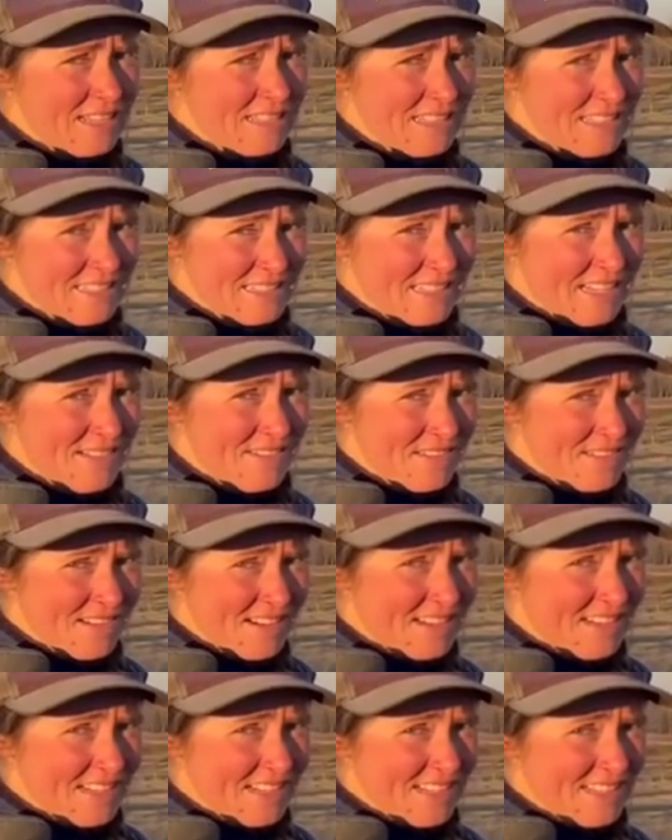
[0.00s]
as
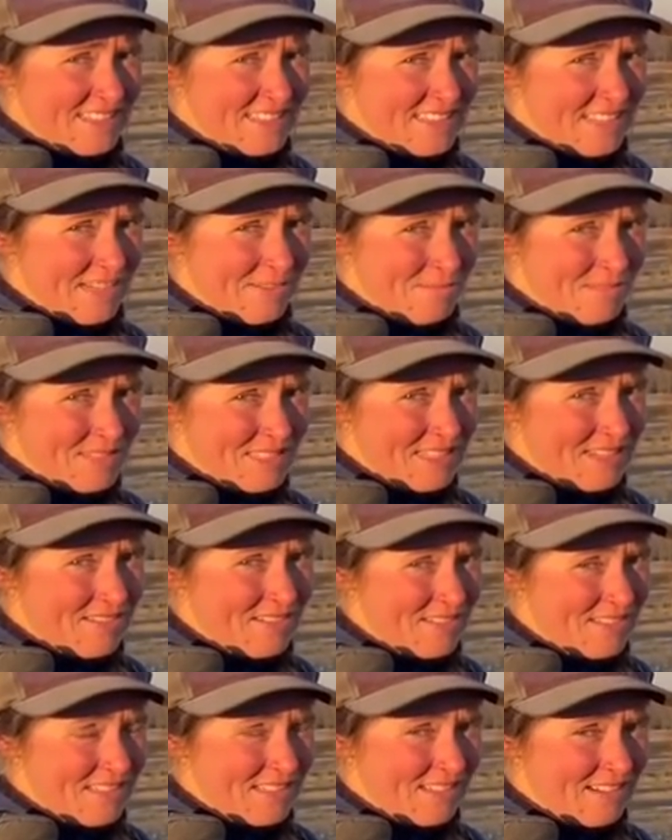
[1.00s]
life-threatening as some, but definitely
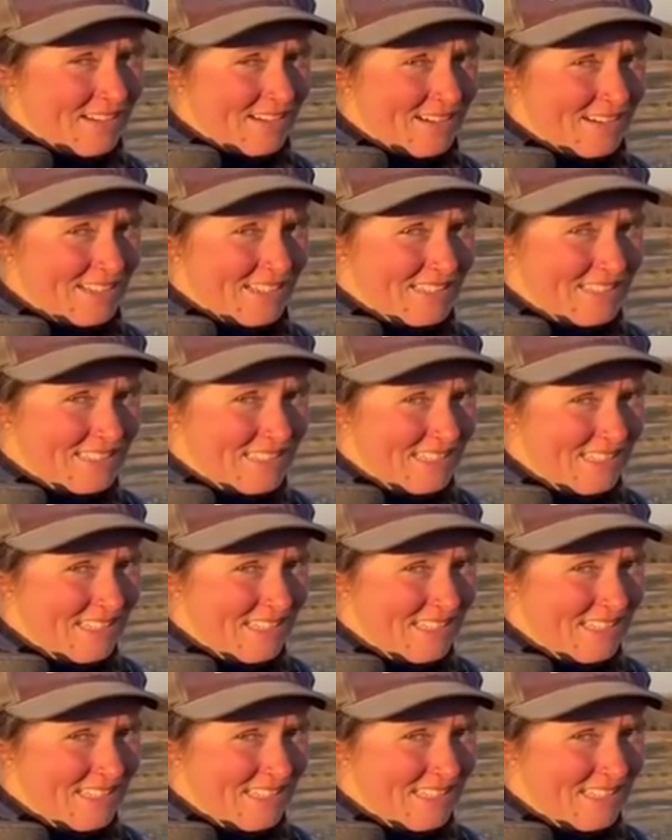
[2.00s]
the hardest.